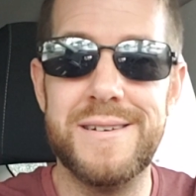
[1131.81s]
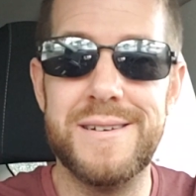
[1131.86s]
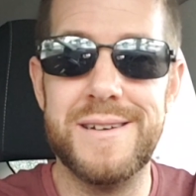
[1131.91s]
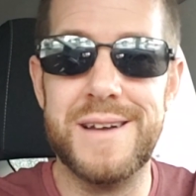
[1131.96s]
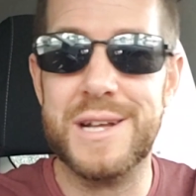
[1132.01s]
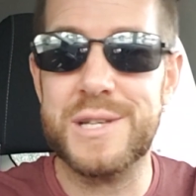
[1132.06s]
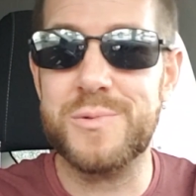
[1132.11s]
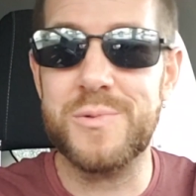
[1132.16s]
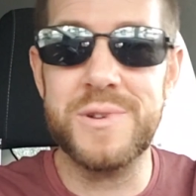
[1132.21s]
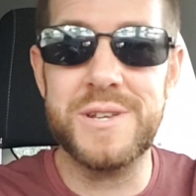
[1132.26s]

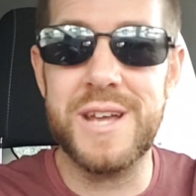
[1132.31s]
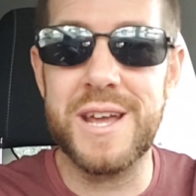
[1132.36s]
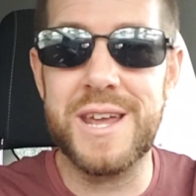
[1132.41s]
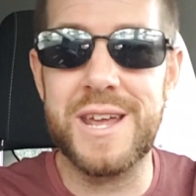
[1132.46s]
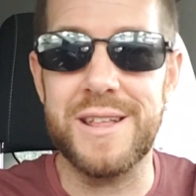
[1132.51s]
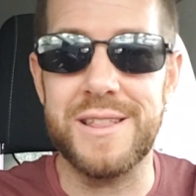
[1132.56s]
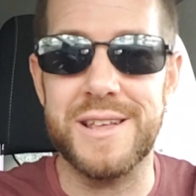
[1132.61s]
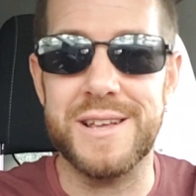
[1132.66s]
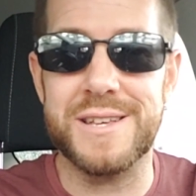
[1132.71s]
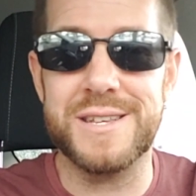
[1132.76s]
That's
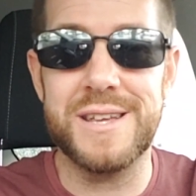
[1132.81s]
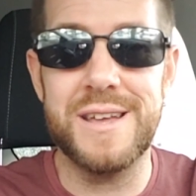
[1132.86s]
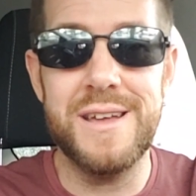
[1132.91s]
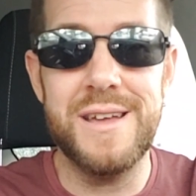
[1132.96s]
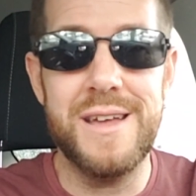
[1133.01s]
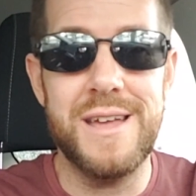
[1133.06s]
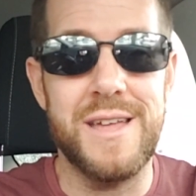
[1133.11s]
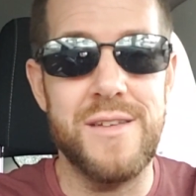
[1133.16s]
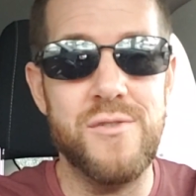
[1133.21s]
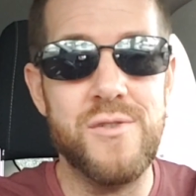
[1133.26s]
ridiculous.
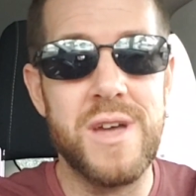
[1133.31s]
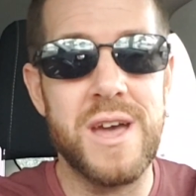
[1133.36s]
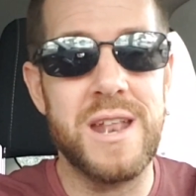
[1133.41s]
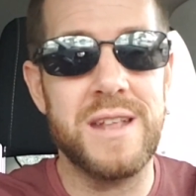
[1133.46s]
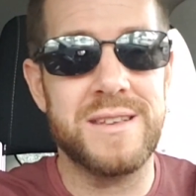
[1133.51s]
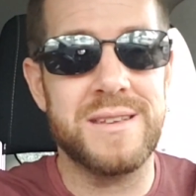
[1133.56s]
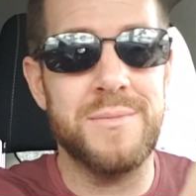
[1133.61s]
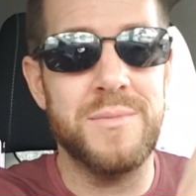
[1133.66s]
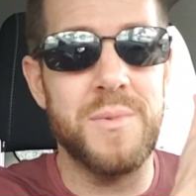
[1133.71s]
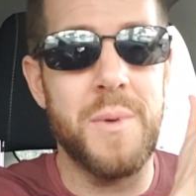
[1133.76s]
You
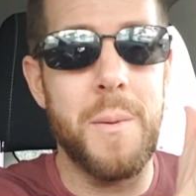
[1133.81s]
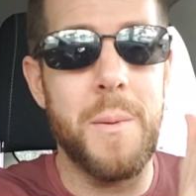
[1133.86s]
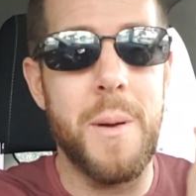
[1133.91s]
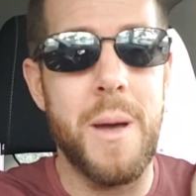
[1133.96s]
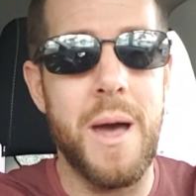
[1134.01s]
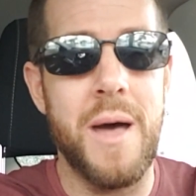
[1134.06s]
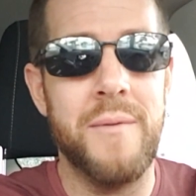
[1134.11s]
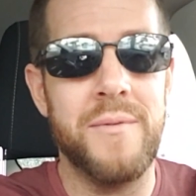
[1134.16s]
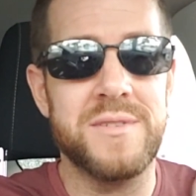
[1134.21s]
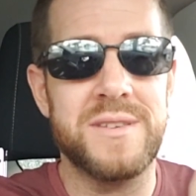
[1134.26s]
get some
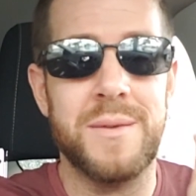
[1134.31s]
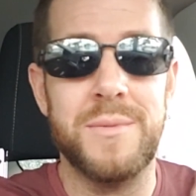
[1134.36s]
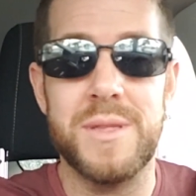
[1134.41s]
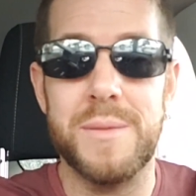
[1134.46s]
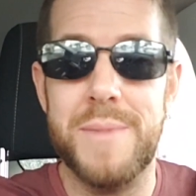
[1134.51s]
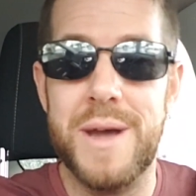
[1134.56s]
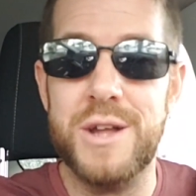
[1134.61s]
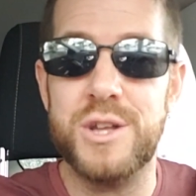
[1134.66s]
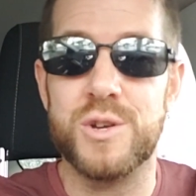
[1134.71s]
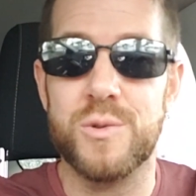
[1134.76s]
of
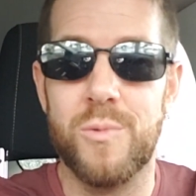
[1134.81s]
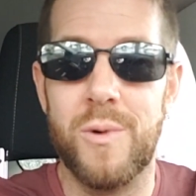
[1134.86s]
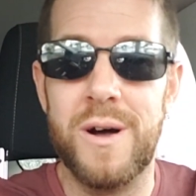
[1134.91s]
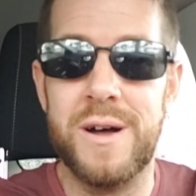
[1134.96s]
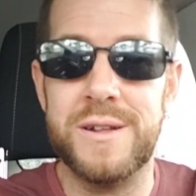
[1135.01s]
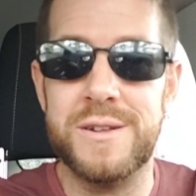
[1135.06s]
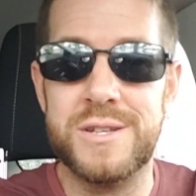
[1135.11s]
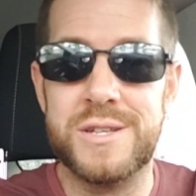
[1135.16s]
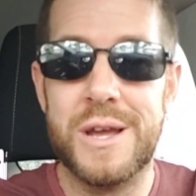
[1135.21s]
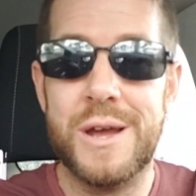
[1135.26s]
the major
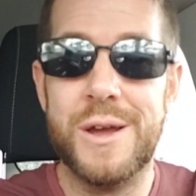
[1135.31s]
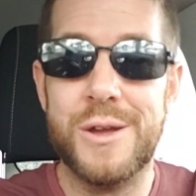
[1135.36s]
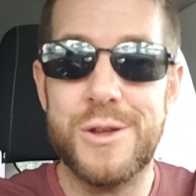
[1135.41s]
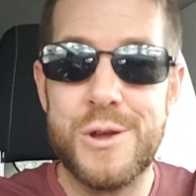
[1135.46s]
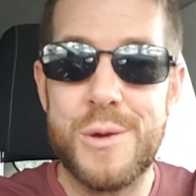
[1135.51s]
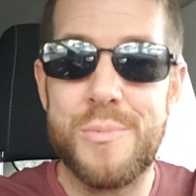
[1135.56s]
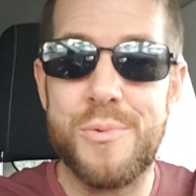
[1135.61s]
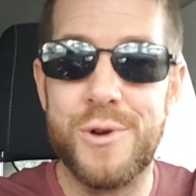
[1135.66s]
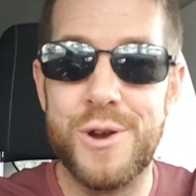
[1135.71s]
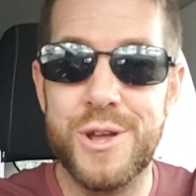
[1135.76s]
ones,
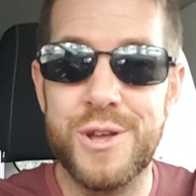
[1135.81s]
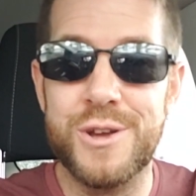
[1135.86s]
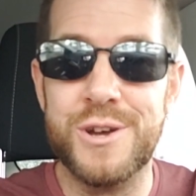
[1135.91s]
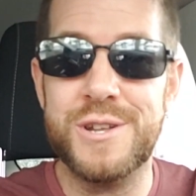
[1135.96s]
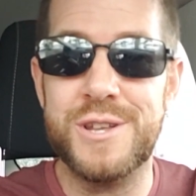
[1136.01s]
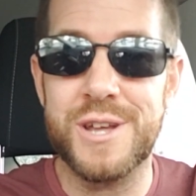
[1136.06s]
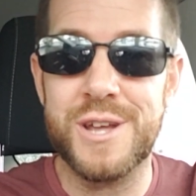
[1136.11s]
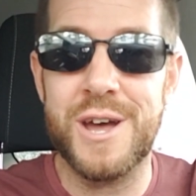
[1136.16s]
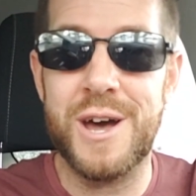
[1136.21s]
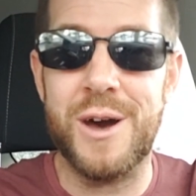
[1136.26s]
you're pretty
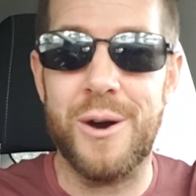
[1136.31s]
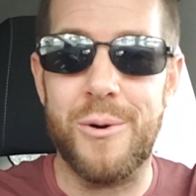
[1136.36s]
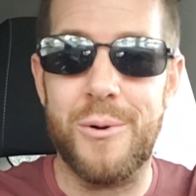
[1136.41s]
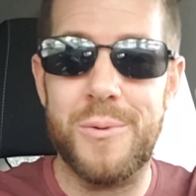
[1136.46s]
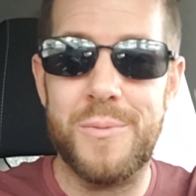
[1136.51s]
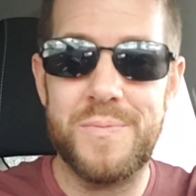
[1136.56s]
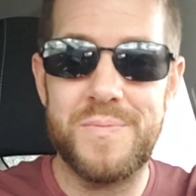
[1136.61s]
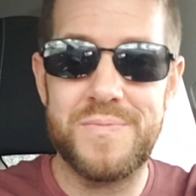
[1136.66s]
good to go.